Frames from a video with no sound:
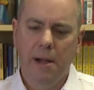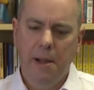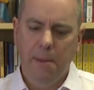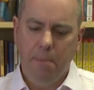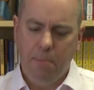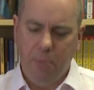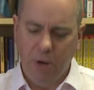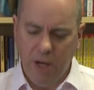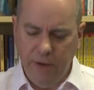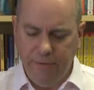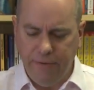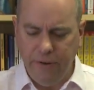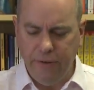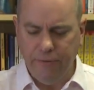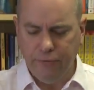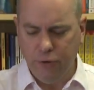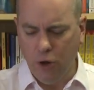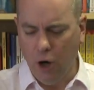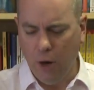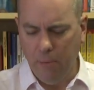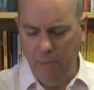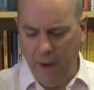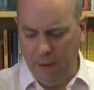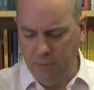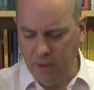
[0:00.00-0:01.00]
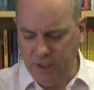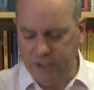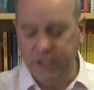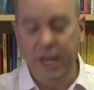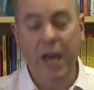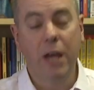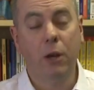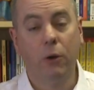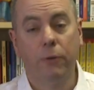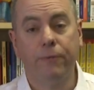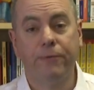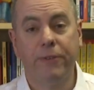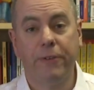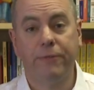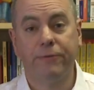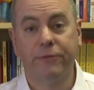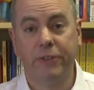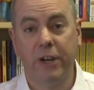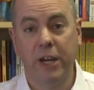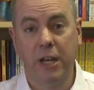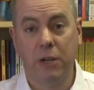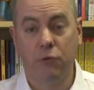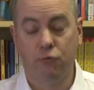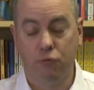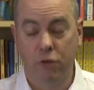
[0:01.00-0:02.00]
But if you've got maybe 10 or
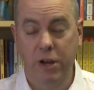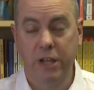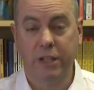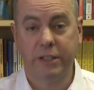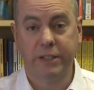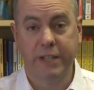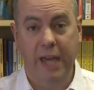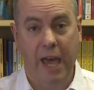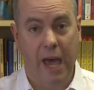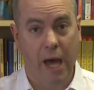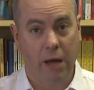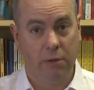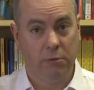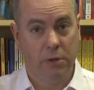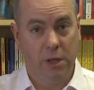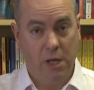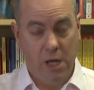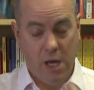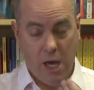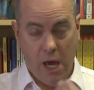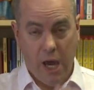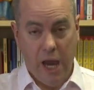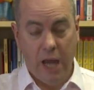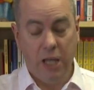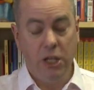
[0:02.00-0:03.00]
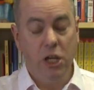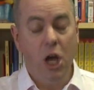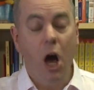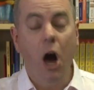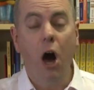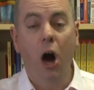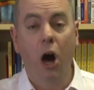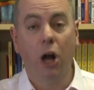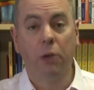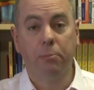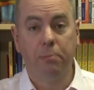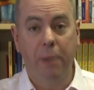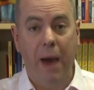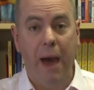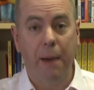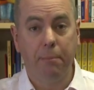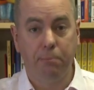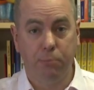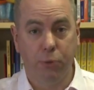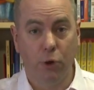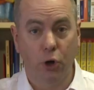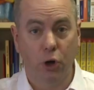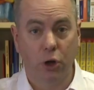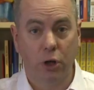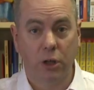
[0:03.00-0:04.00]
15 written down in your hardback
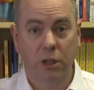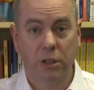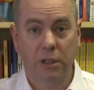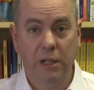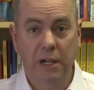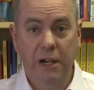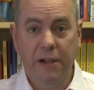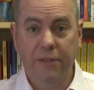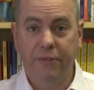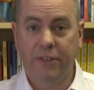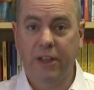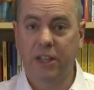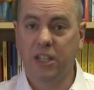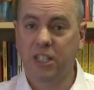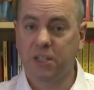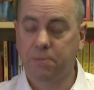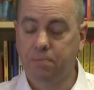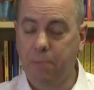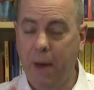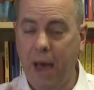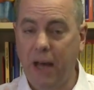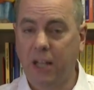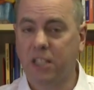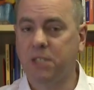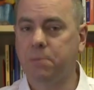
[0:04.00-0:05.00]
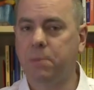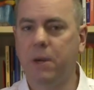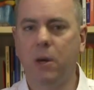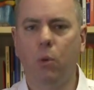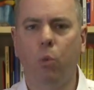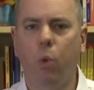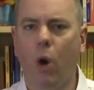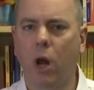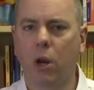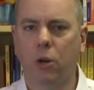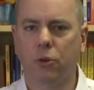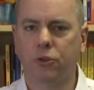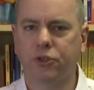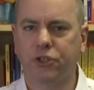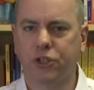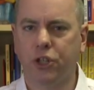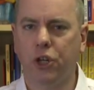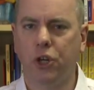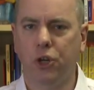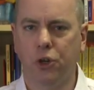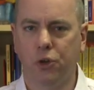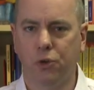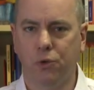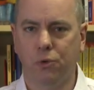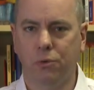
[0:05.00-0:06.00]
book, then there's bound to be one or
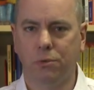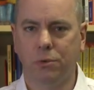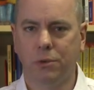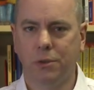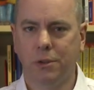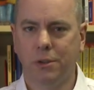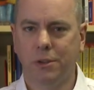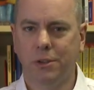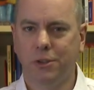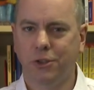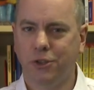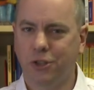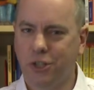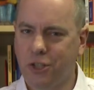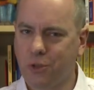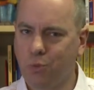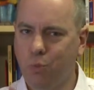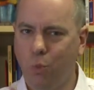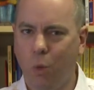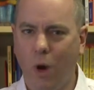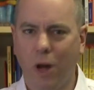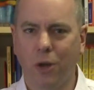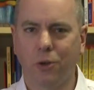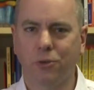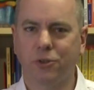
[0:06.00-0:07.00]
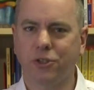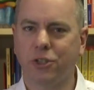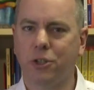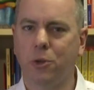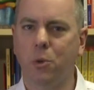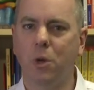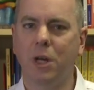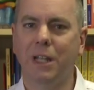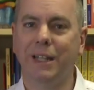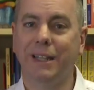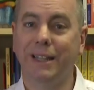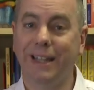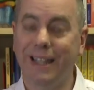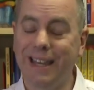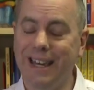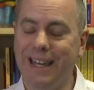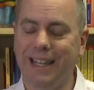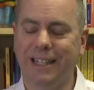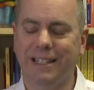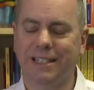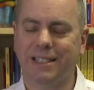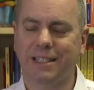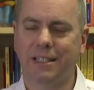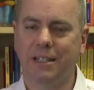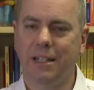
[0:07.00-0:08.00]
two, just one or two at
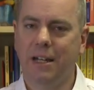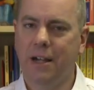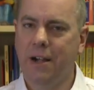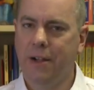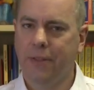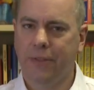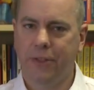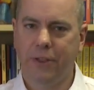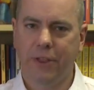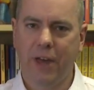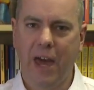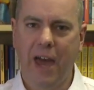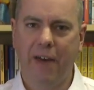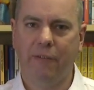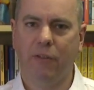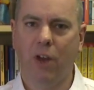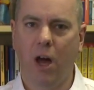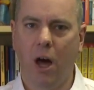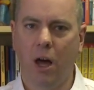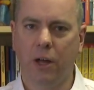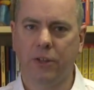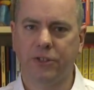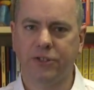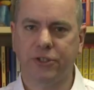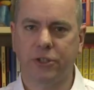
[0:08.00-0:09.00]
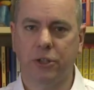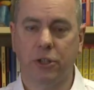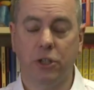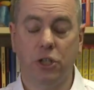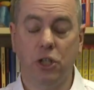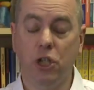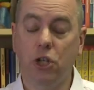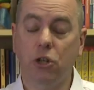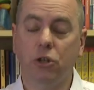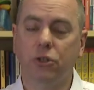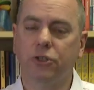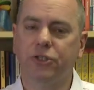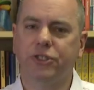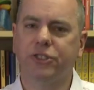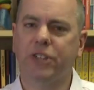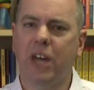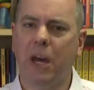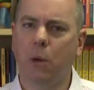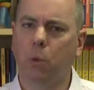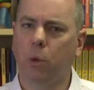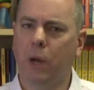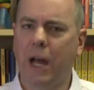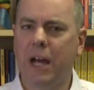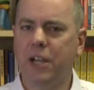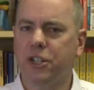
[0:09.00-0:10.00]
least, that they haven't answered. And you can say,
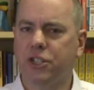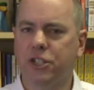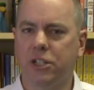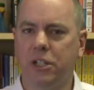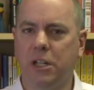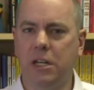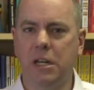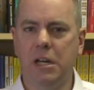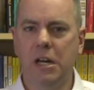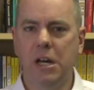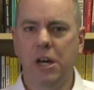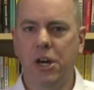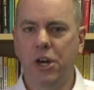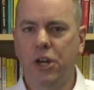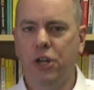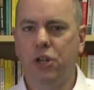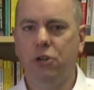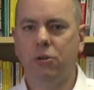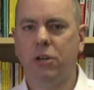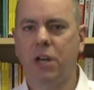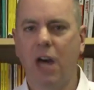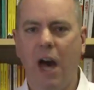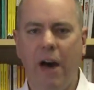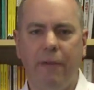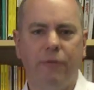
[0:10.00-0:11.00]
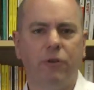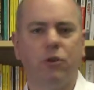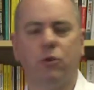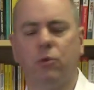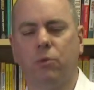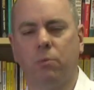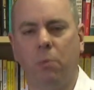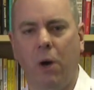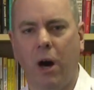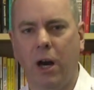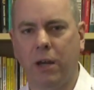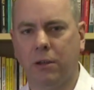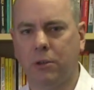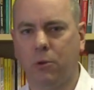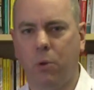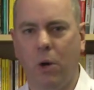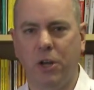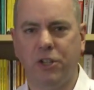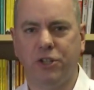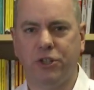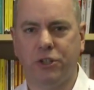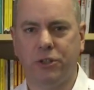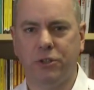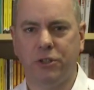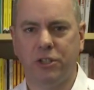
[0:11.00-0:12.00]
"Well, actually, you covered all my
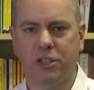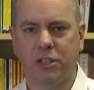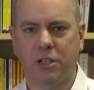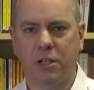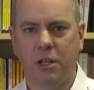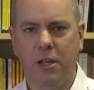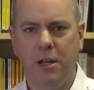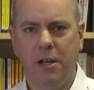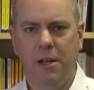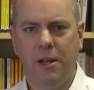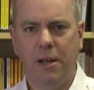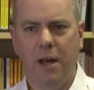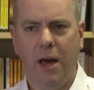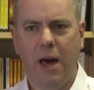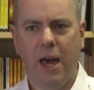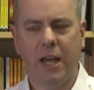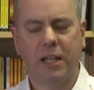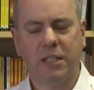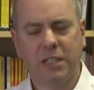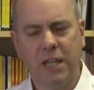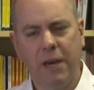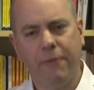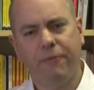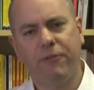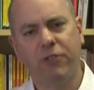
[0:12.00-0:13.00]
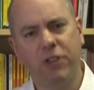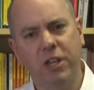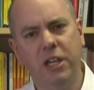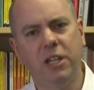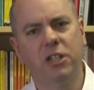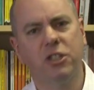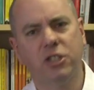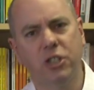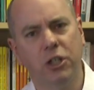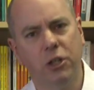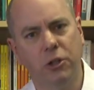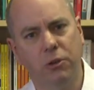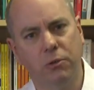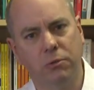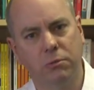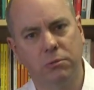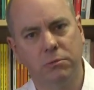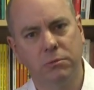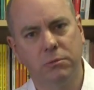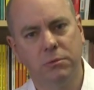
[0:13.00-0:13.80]
questions except for these two."